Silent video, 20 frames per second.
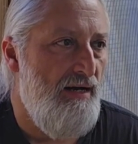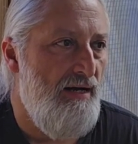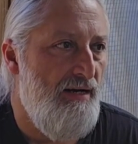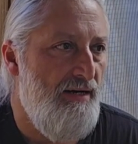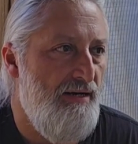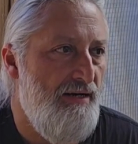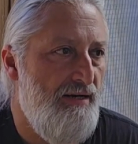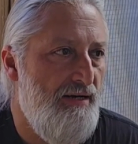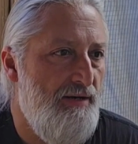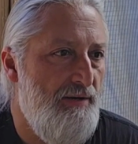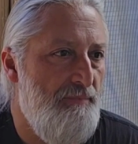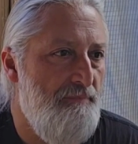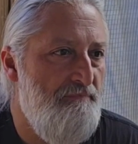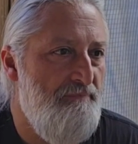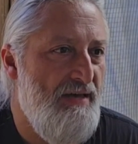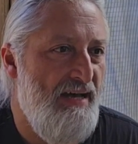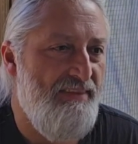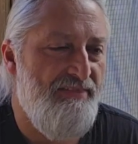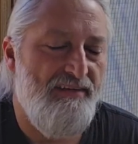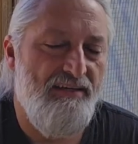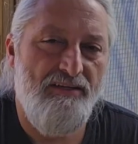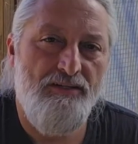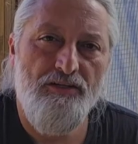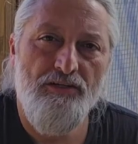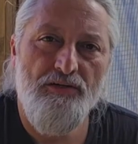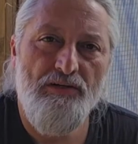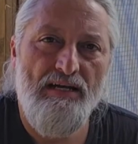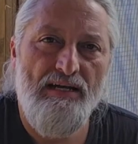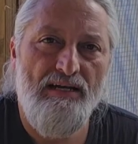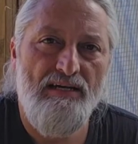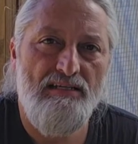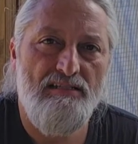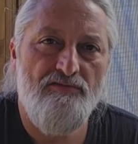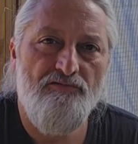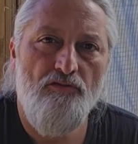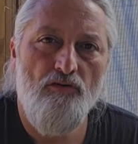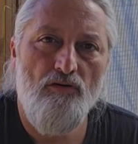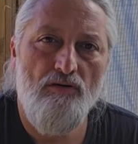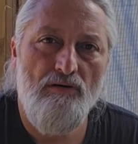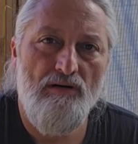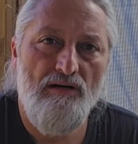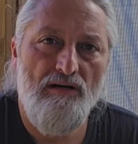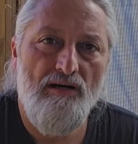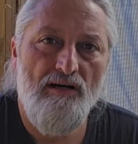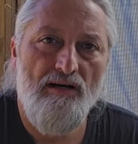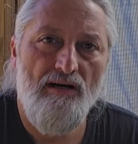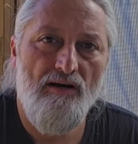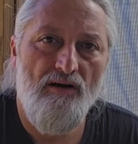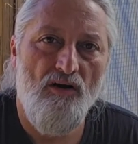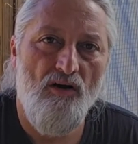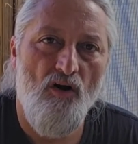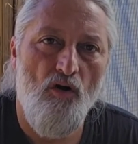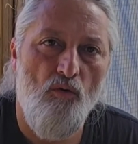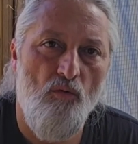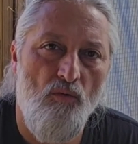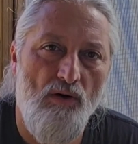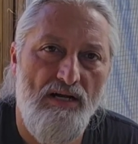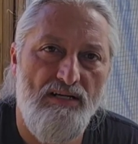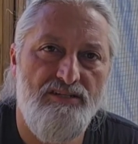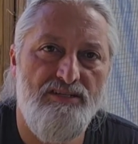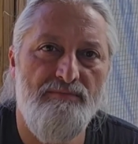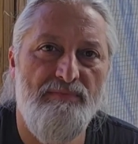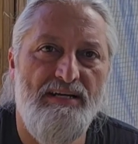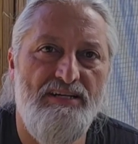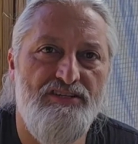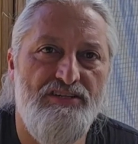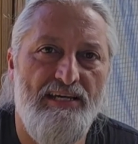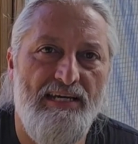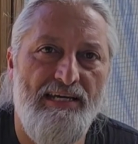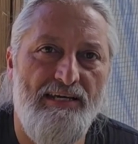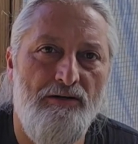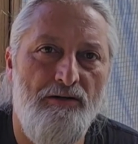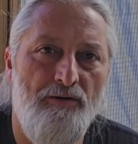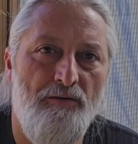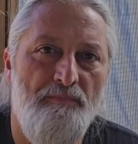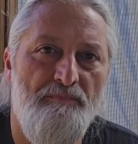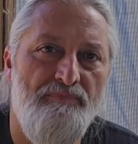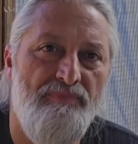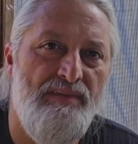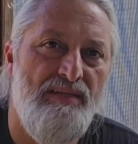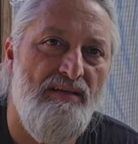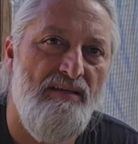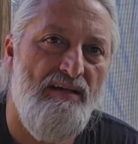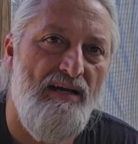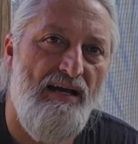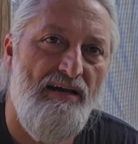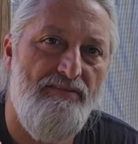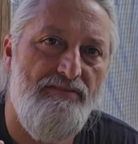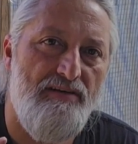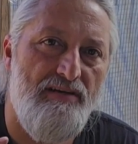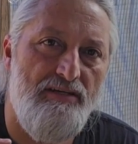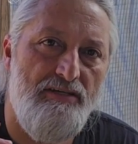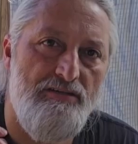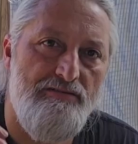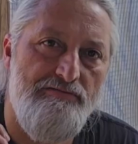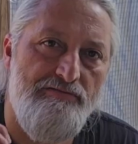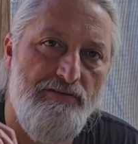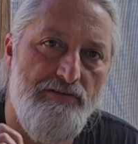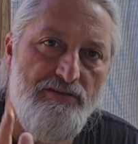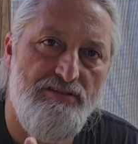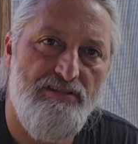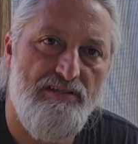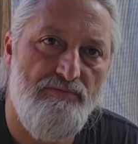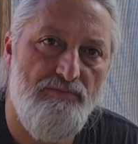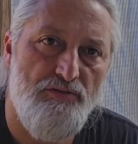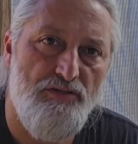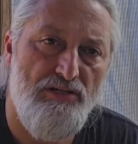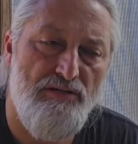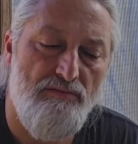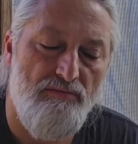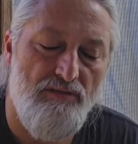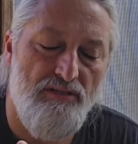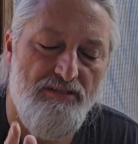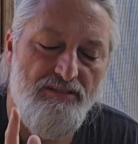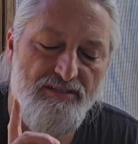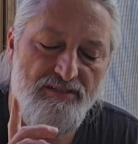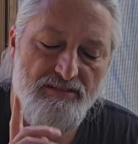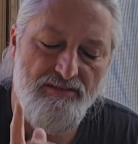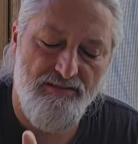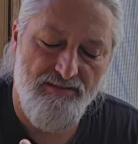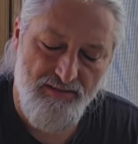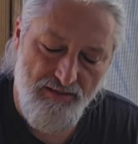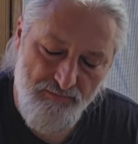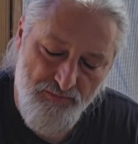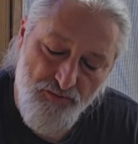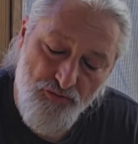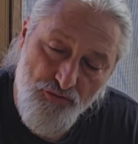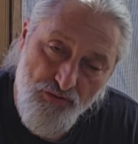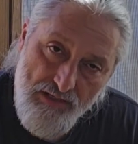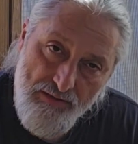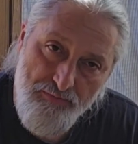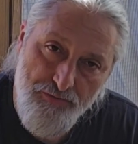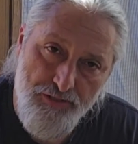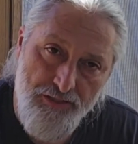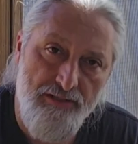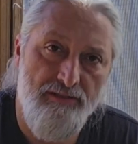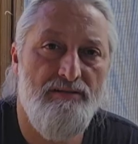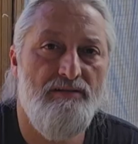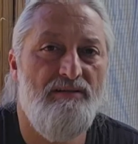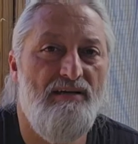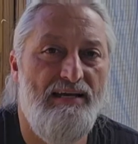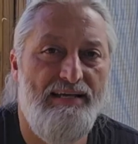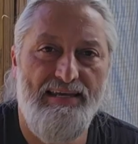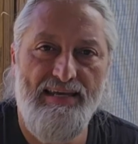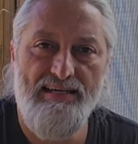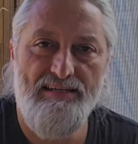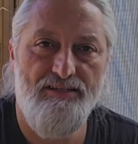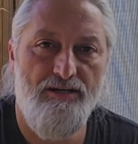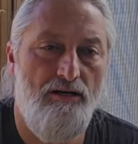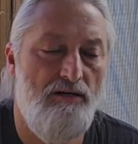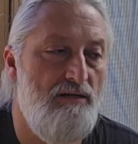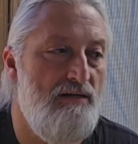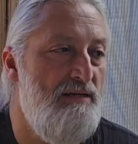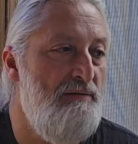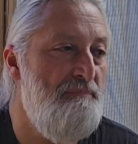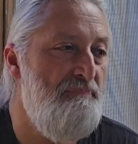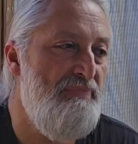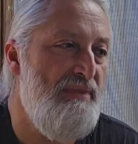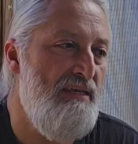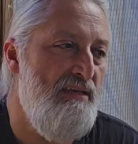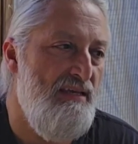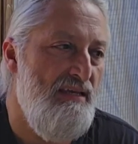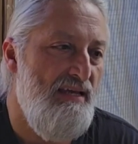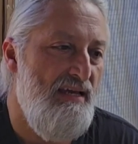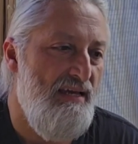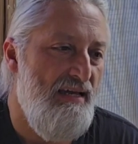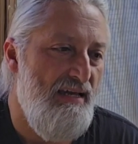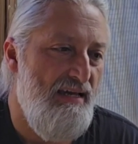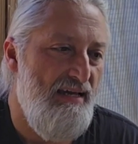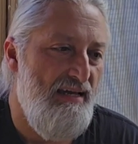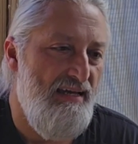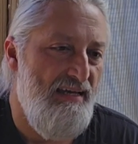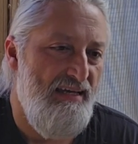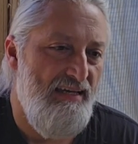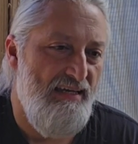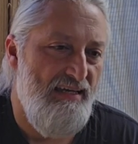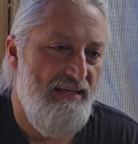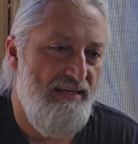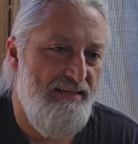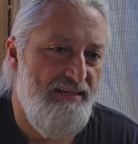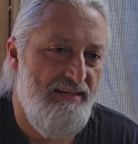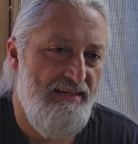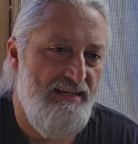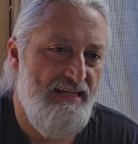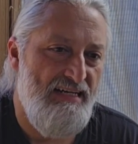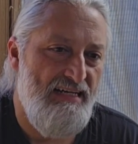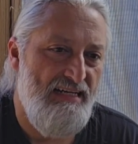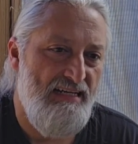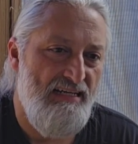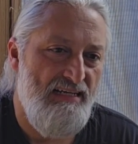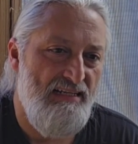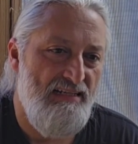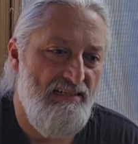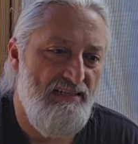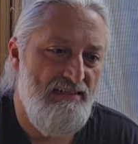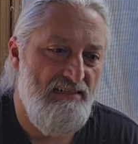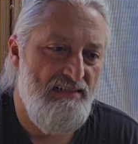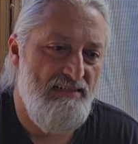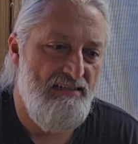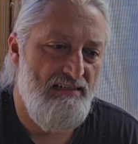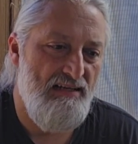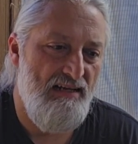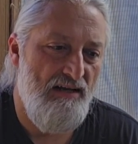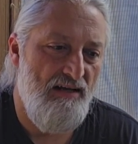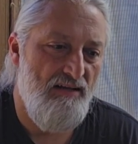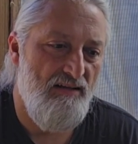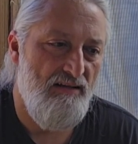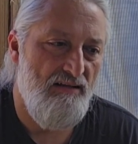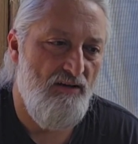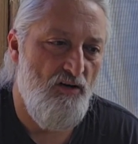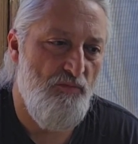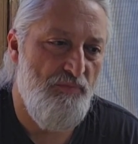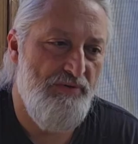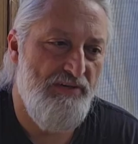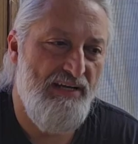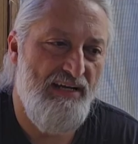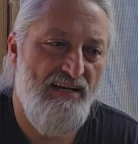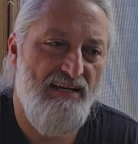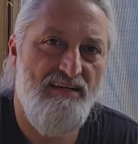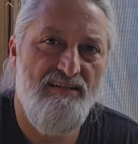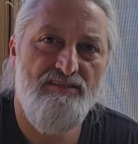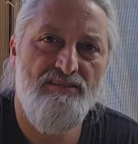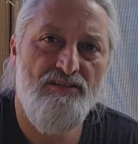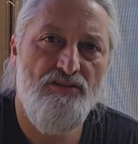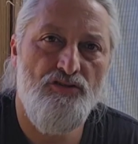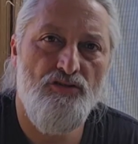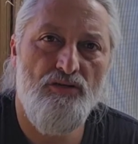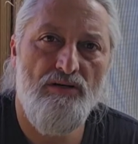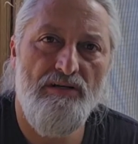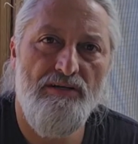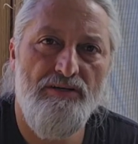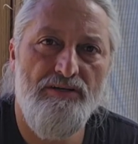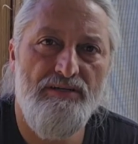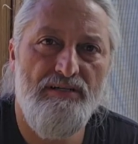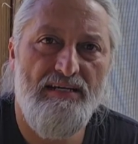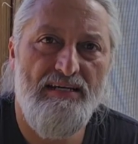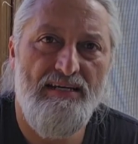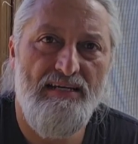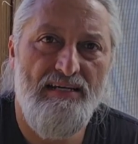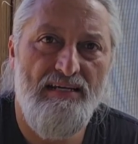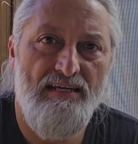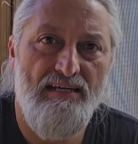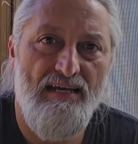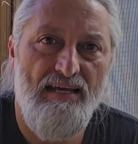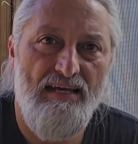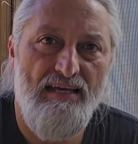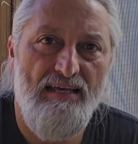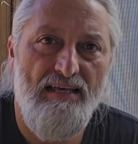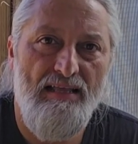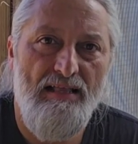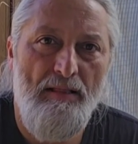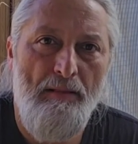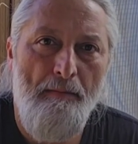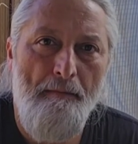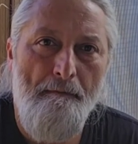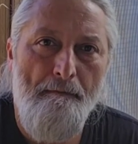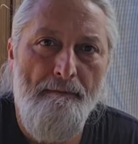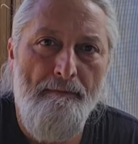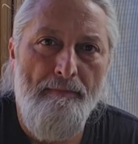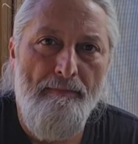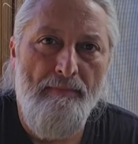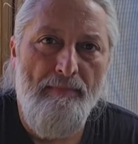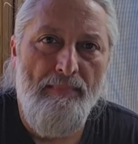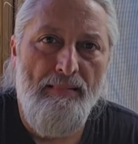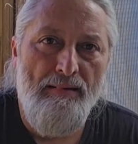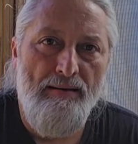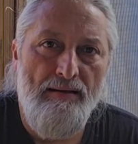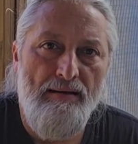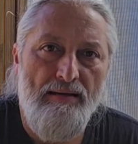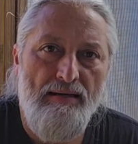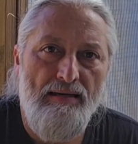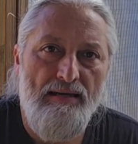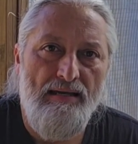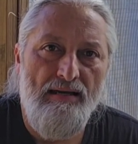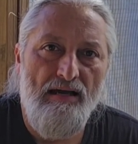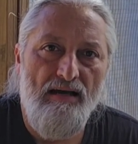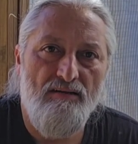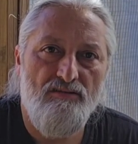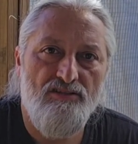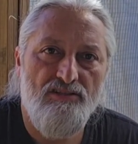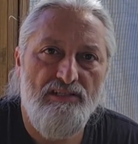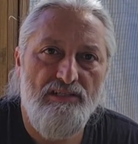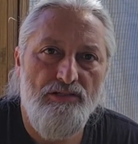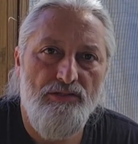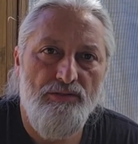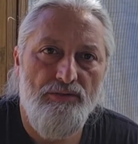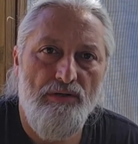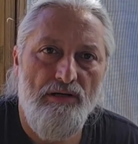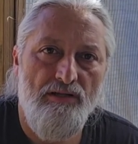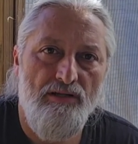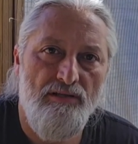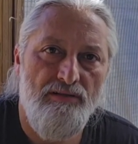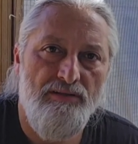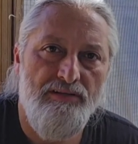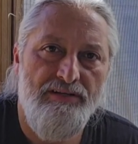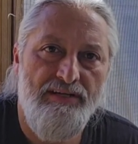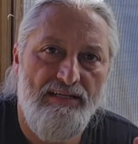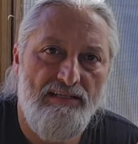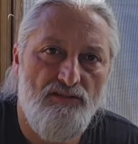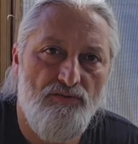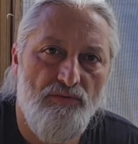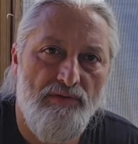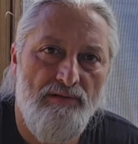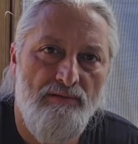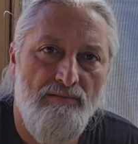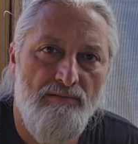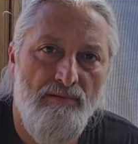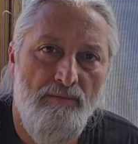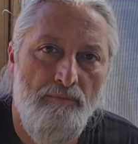I thank you guys for watching my channel. I thank you for the subscriptions. I can't talk. And hope you guys enjoy your day, and I'll see you on the next one.